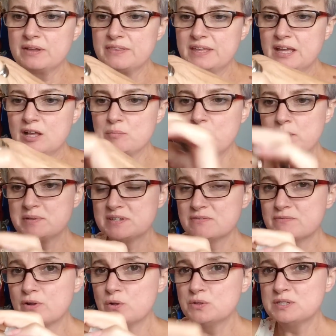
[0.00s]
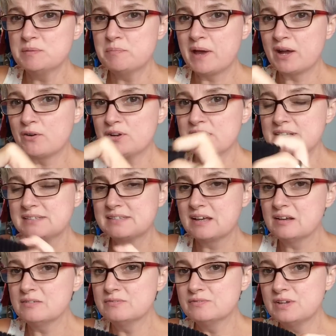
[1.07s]
I think I'll be able to fold it back on
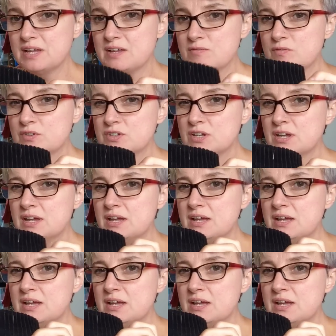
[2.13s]
itself even